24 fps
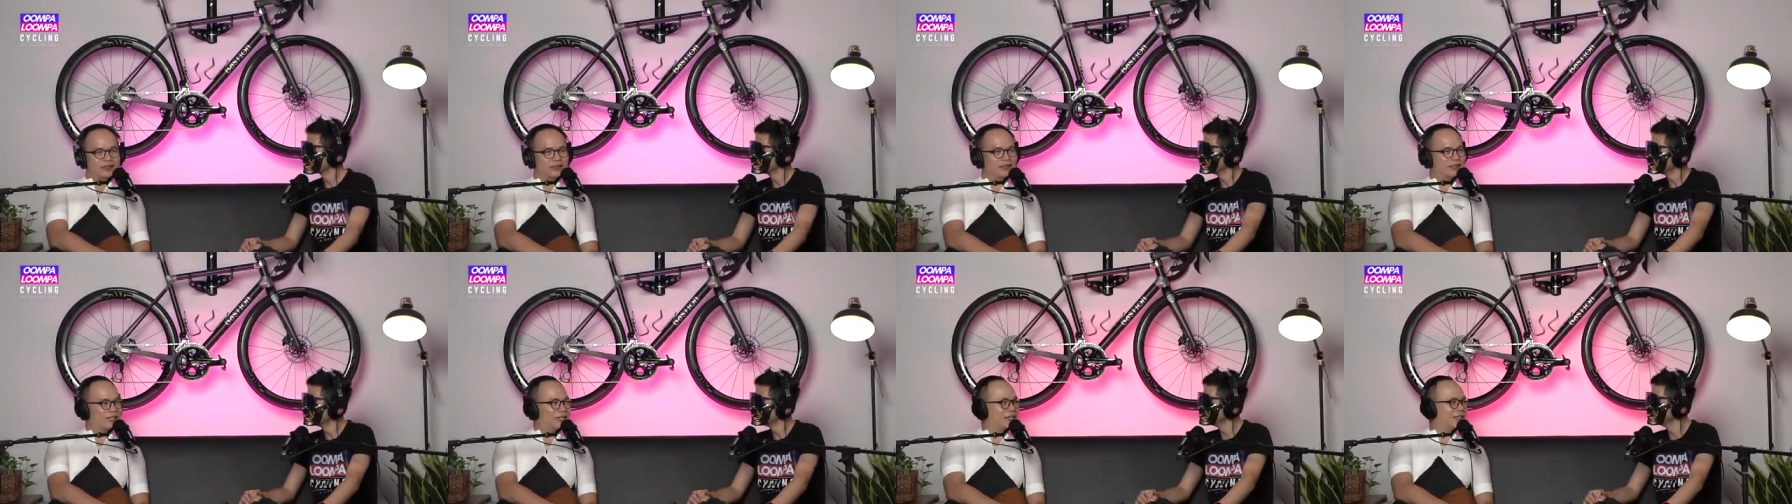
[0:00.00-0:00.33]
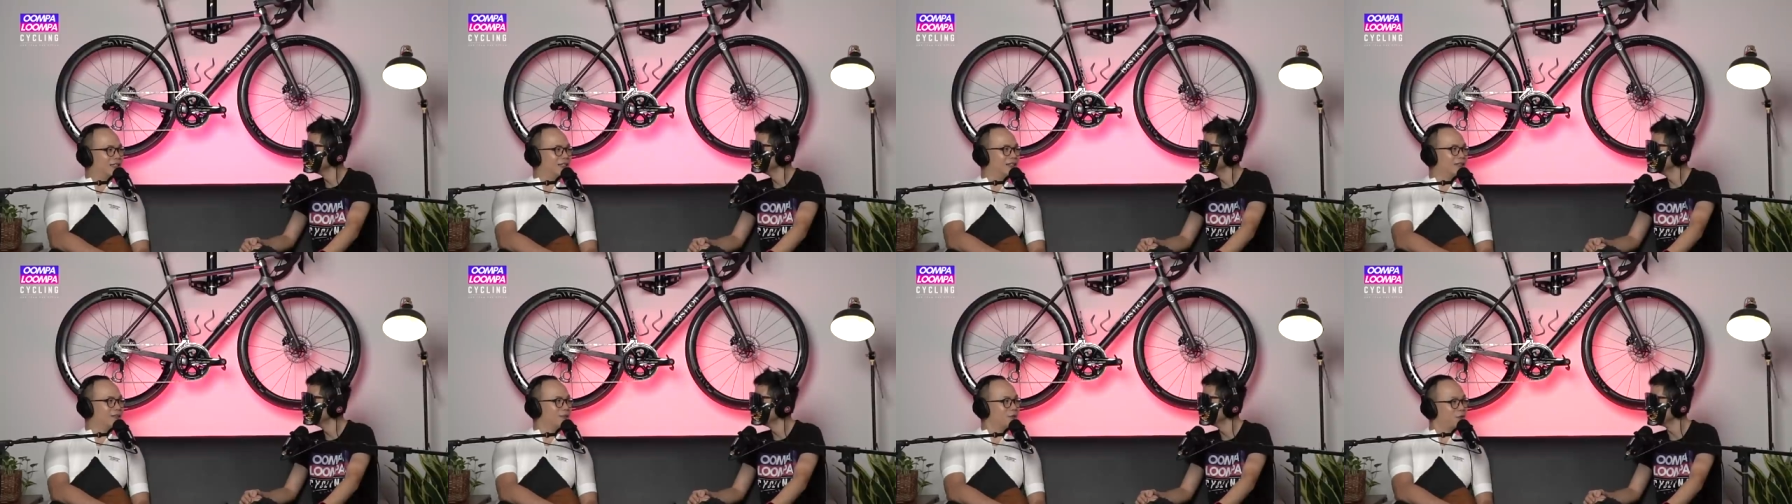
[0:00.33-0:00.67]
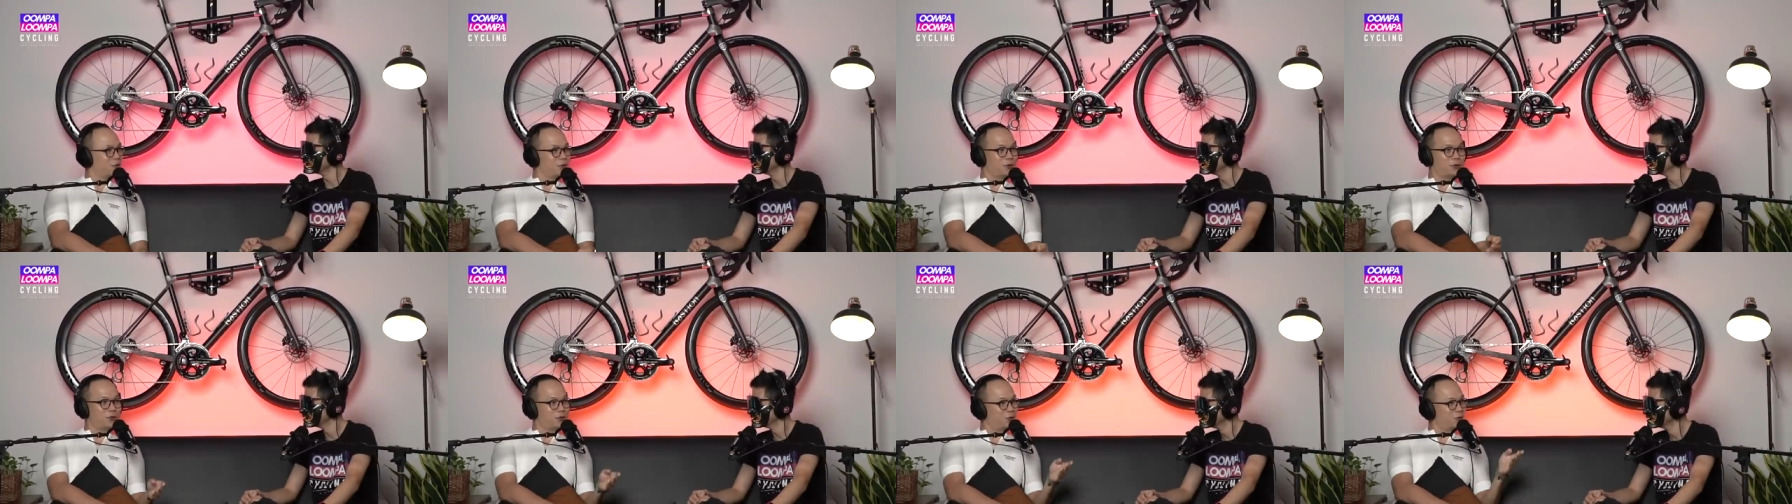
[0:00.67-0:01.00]
Steady.
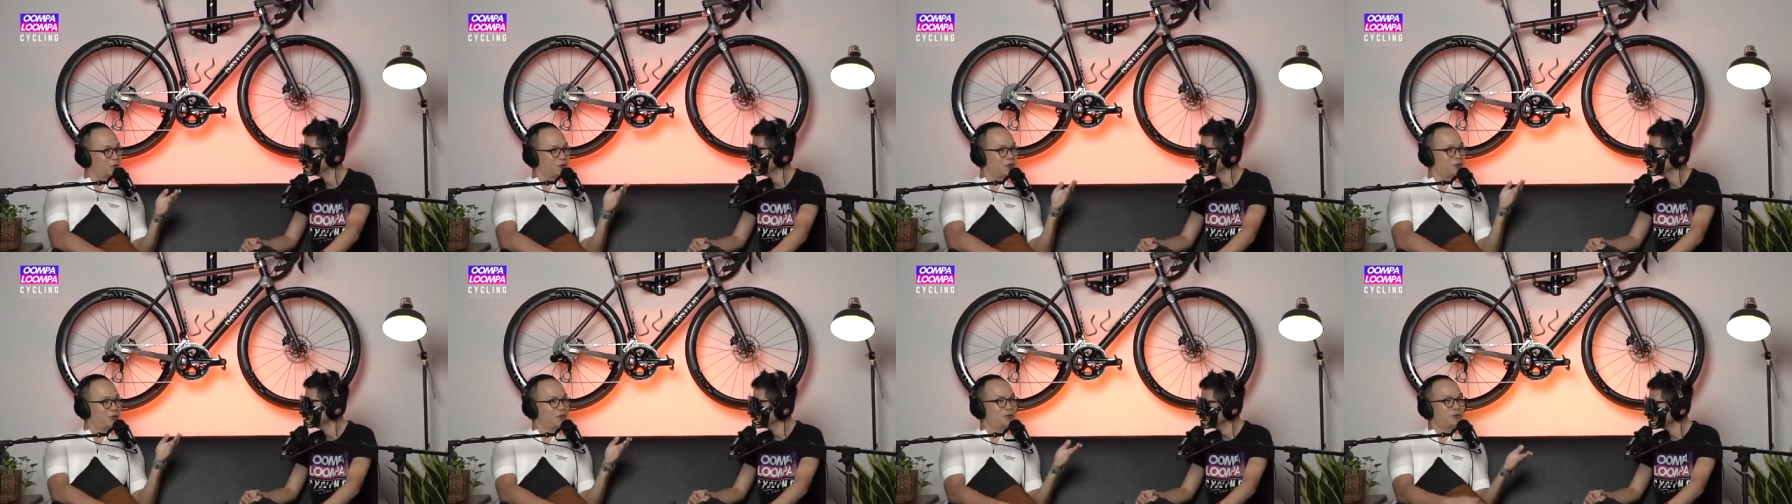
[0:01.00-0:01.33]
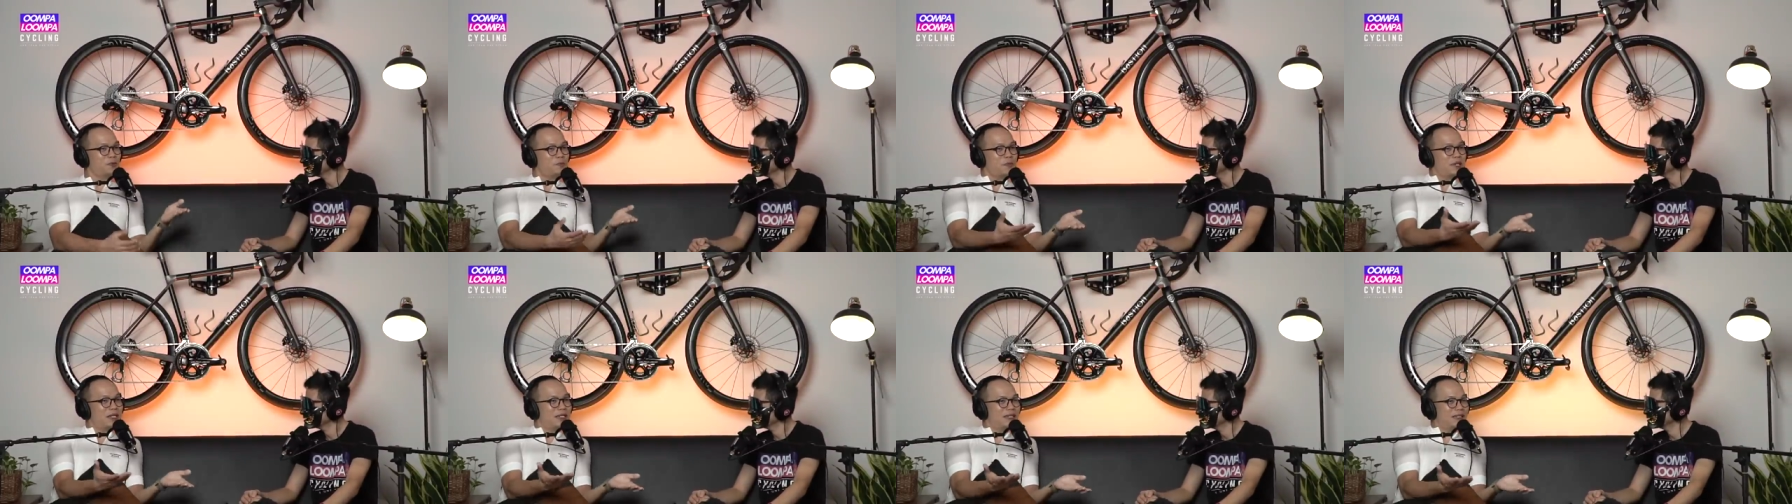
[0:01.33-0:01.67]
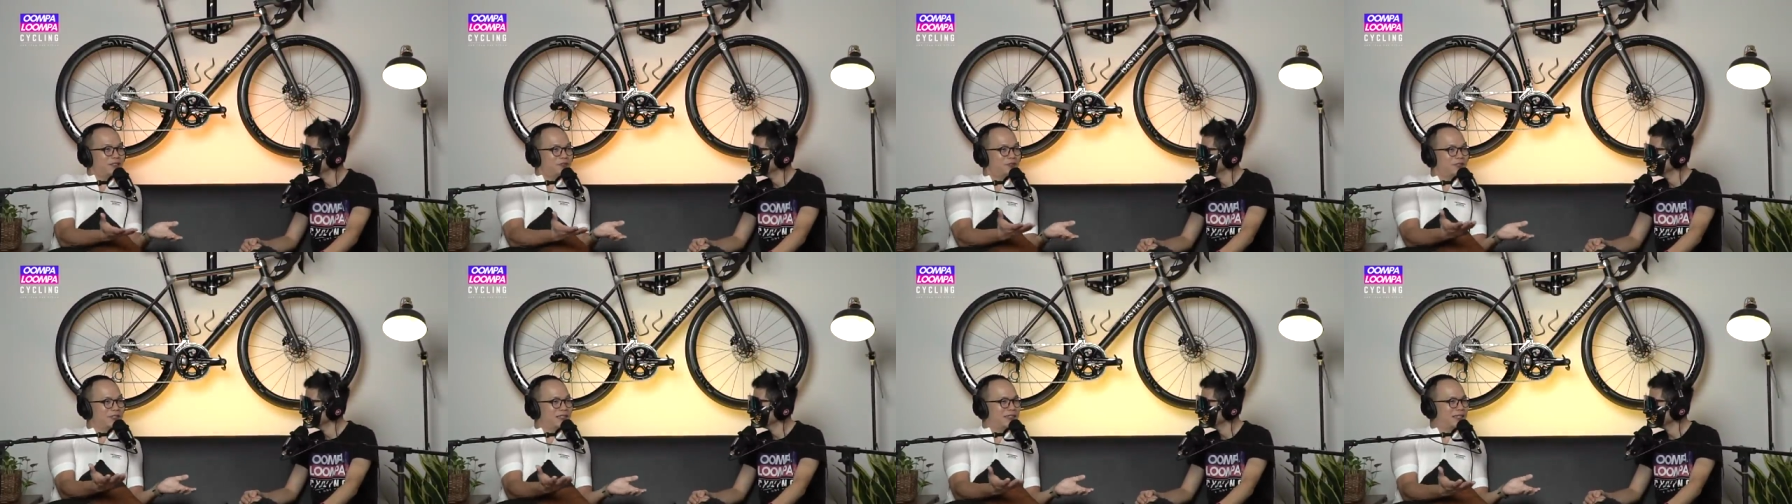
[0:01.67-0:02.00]
so so many
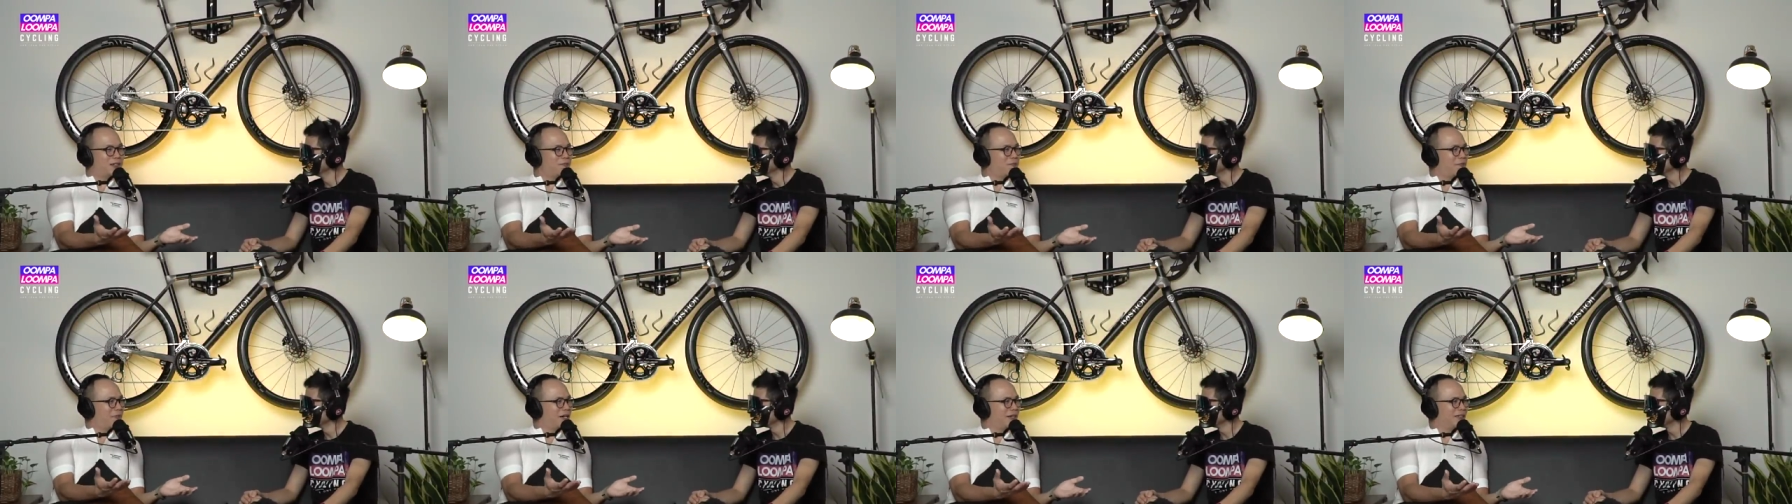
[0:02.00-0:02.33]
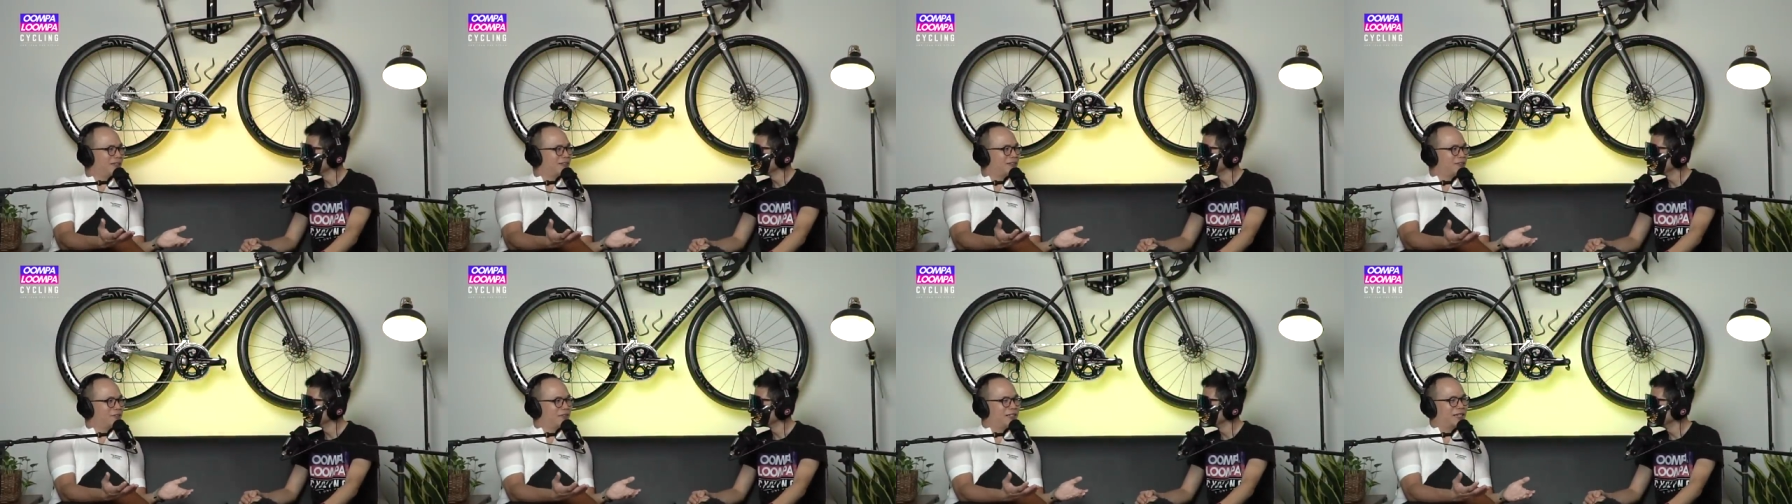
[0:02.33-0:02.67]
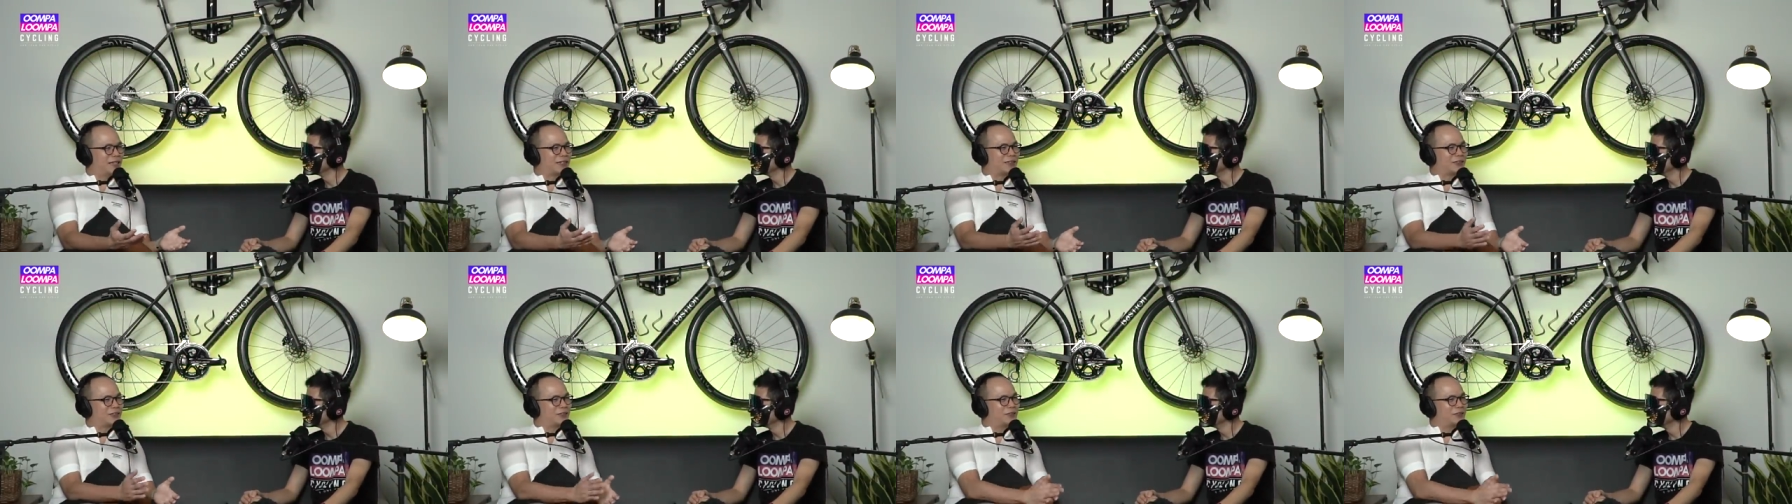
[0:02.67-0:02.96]
interesting bikes yeah. out there.